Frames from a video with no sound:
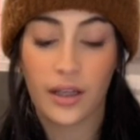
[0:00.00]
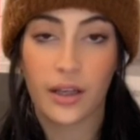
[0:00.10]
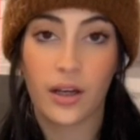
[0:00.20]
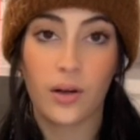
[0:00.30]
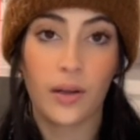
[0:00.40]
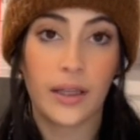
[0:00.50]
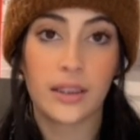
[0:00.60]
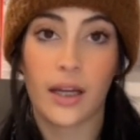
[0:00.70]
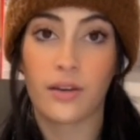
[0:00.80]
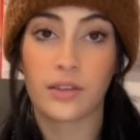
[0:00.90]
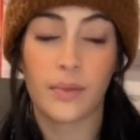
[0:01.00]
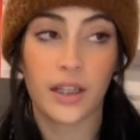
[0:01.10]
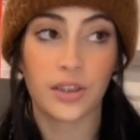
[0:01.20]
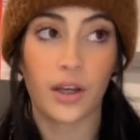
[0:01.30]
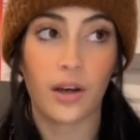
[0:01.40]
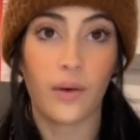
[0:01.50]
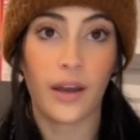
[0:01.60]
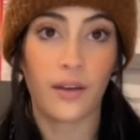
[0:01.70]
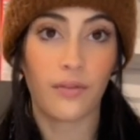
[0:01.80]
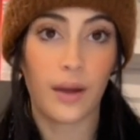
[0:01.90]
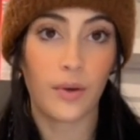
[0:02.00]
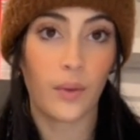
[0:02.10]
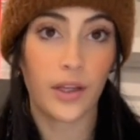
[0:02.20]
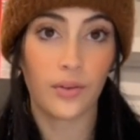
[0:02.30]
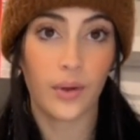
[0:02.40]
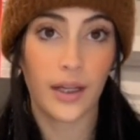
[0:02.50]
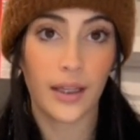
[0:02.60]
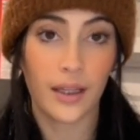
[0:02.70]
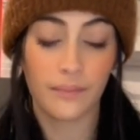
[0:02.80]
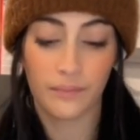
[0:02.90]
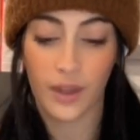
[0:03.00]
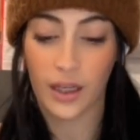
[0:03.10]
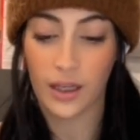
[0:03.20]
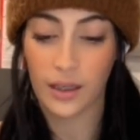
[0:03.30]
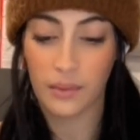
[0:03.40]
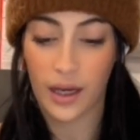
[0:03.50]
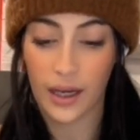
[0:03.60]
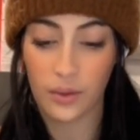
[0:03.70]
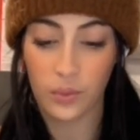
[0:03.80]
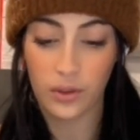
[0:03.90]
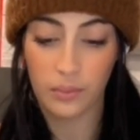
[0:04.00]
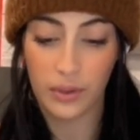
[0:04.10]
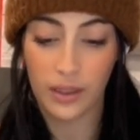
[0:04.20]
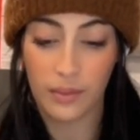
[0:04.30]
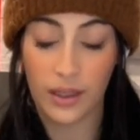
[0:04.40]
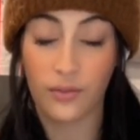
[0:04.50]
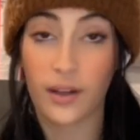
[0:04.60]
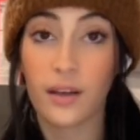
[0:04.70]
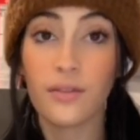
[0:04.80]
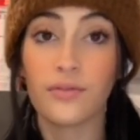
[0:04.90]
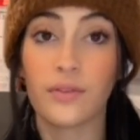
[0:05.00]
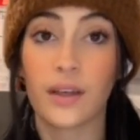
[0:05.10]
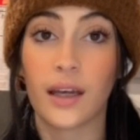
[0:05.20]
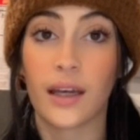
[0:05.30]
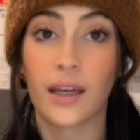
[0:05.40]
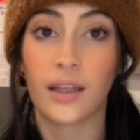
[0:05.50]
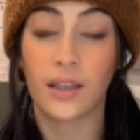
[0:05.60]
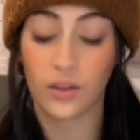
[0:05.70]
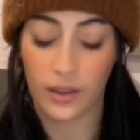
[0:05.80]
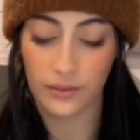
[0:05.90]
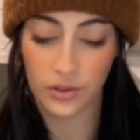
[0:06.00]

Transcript: go like down to Mexico and find my way through anything. I would be made fun of and in a lot of